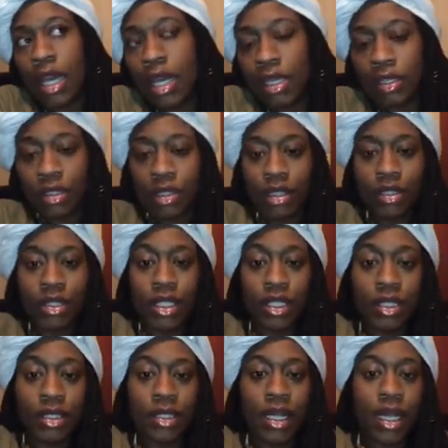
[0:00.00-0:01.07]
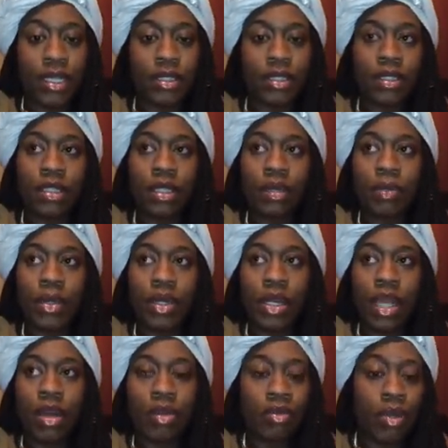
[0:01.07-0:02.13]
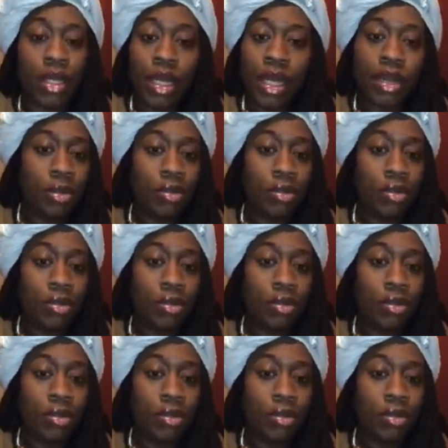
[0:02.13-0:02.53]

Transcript: little girls getting snatched up and they don't really have no